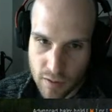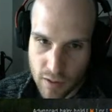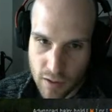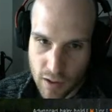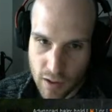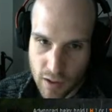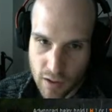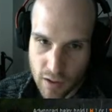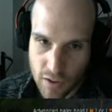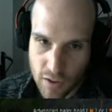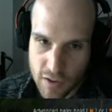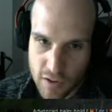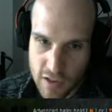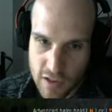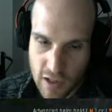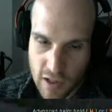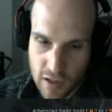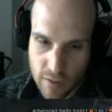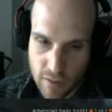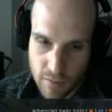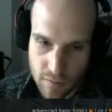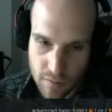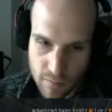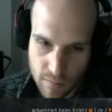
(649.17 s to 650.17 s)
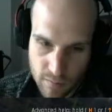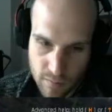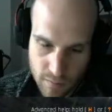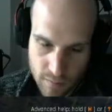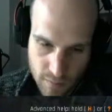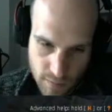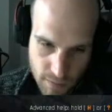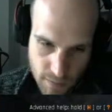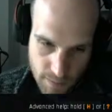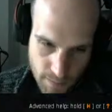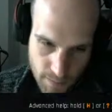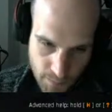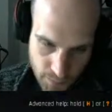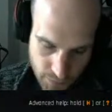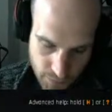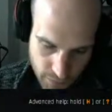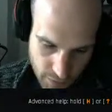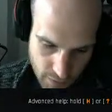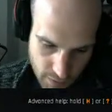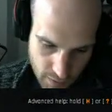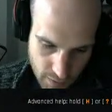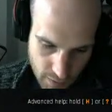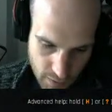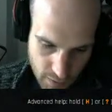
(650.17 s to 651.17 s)
It looks down.
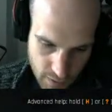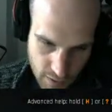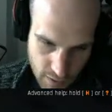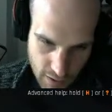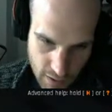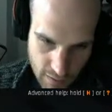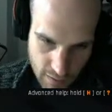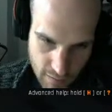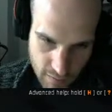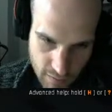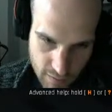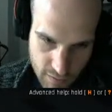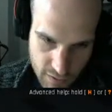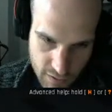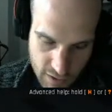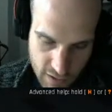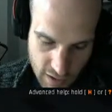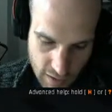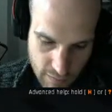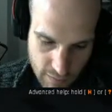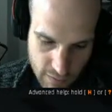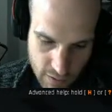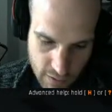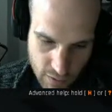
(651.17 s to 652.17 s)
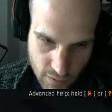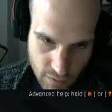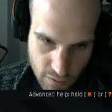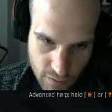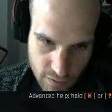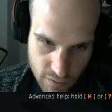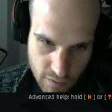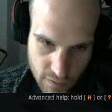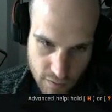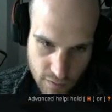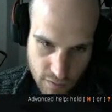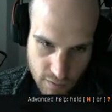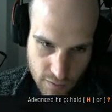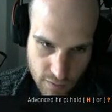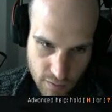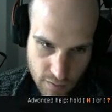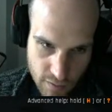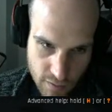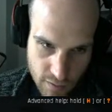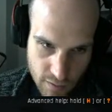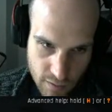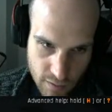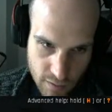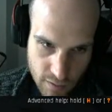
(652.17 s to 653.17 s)
Okay, safety on.
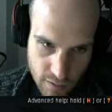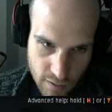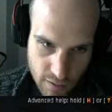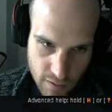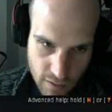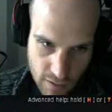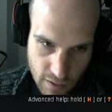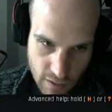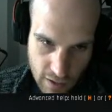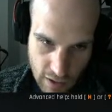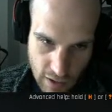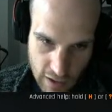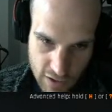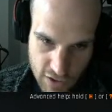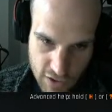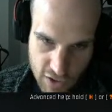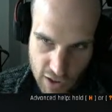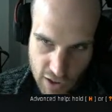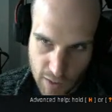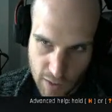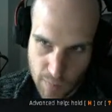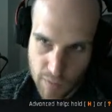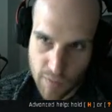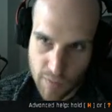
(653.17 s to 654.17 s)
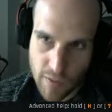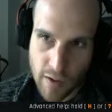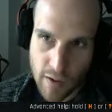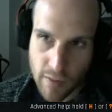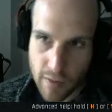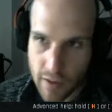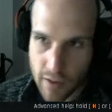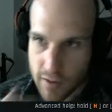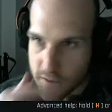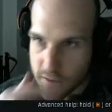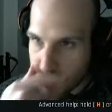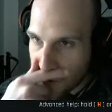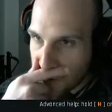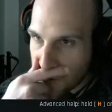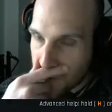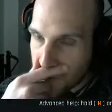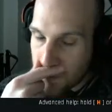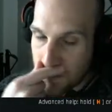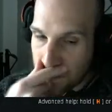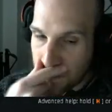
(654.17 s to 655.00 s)
It has chambered around that time.